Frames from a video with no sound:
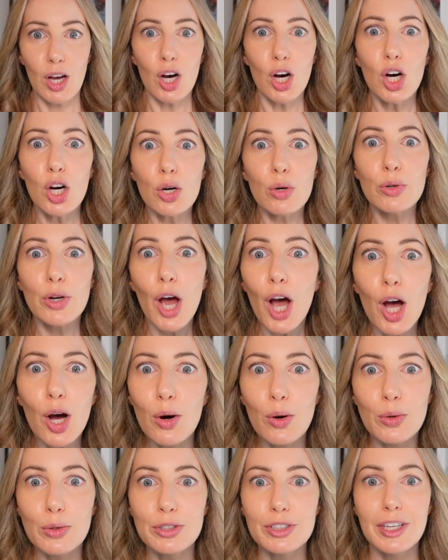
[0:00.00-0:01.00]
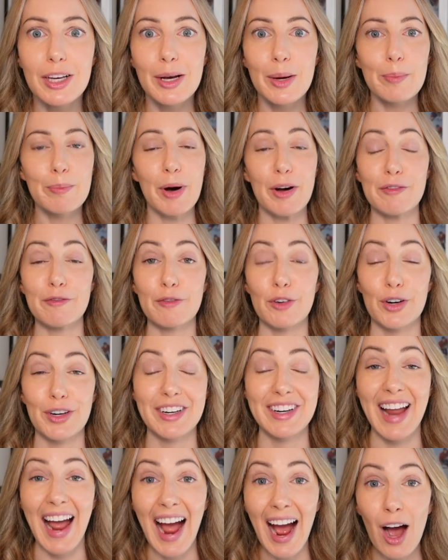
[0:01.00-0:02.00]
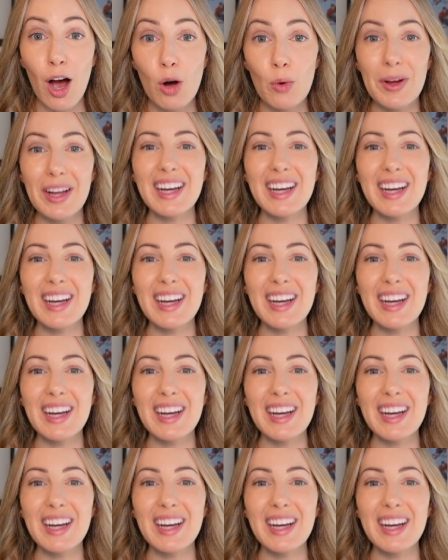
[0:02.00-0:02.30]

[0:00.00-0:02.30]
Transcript: Who knows? But for now,